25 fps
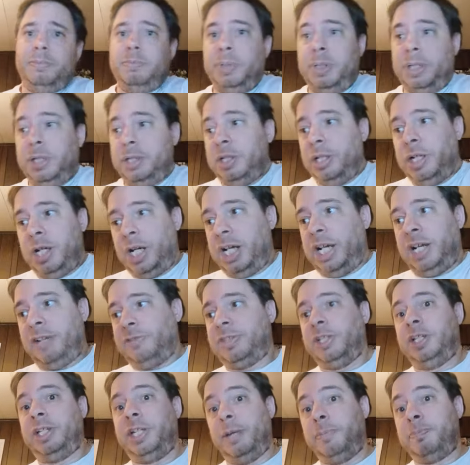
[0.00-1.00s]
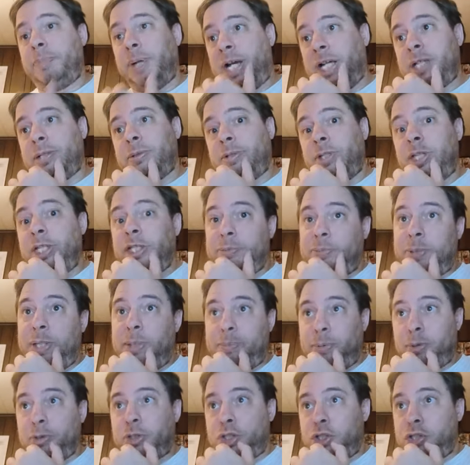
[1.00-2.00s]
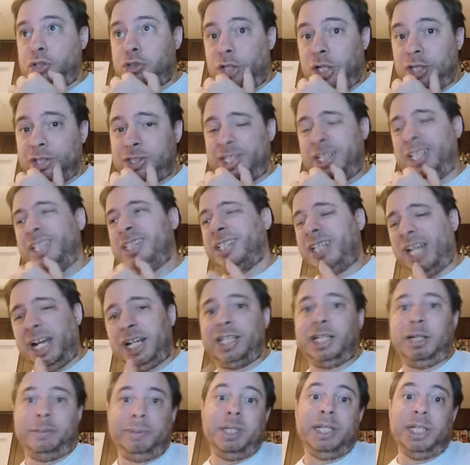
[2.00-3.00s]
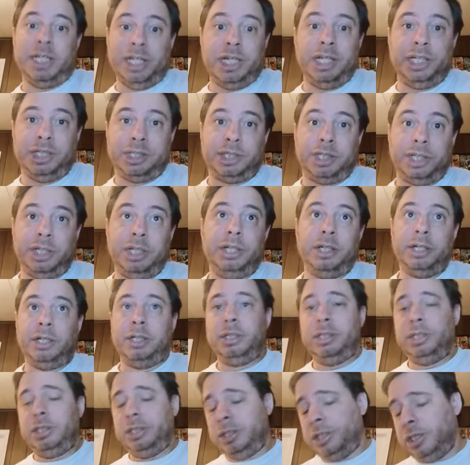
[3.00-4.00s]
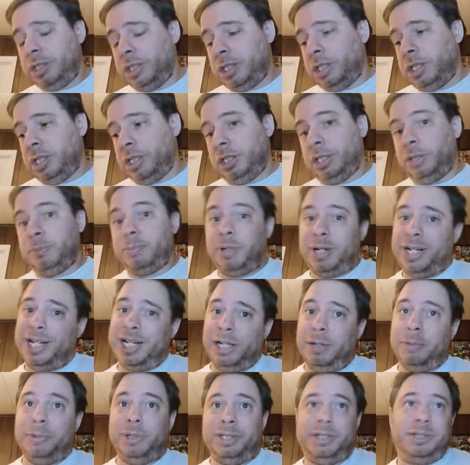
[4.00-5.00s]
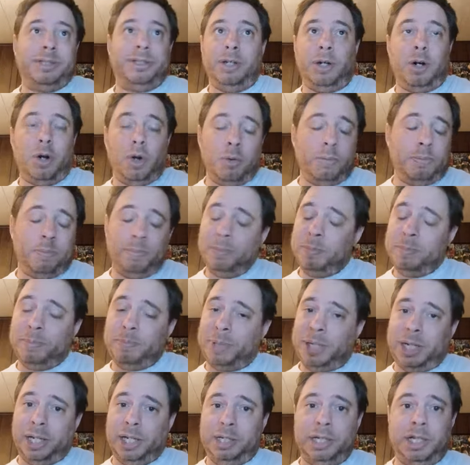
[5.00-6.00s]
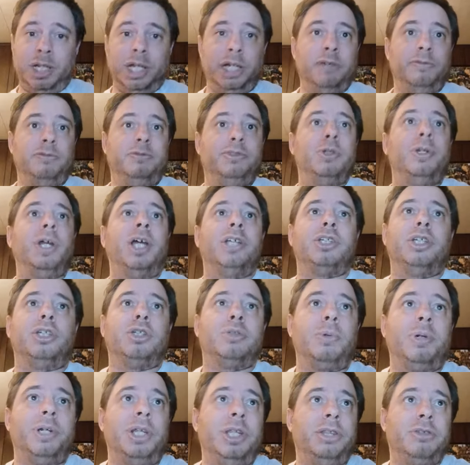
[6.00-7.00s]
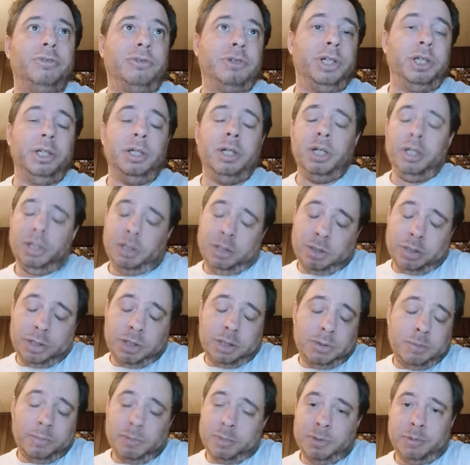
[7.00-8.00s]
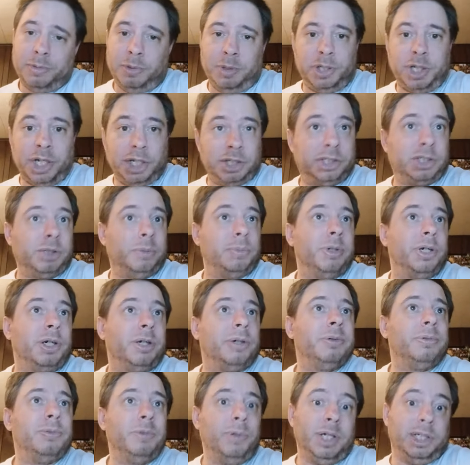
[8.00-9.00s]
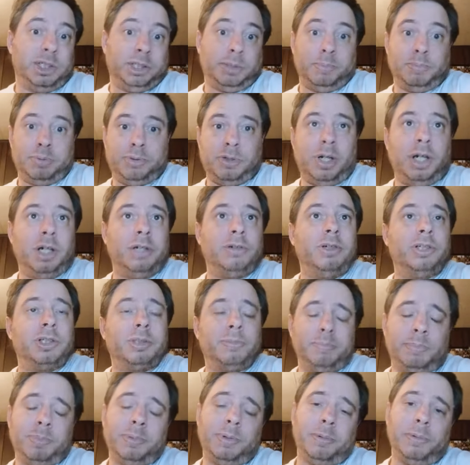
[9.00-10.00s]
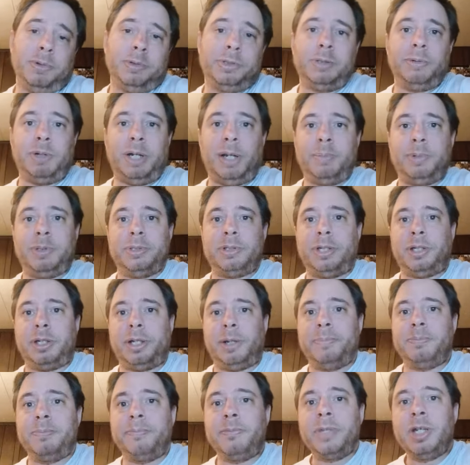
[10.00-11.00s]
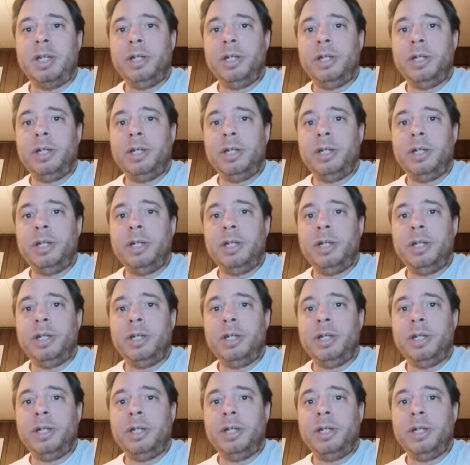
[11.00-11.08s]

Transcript: But I have to get back these people's trust, and it's not going to be easy. And um, I would hope by the end of 2023, we'll get somewhere. We'll get some progress. But we'll see what happens with that.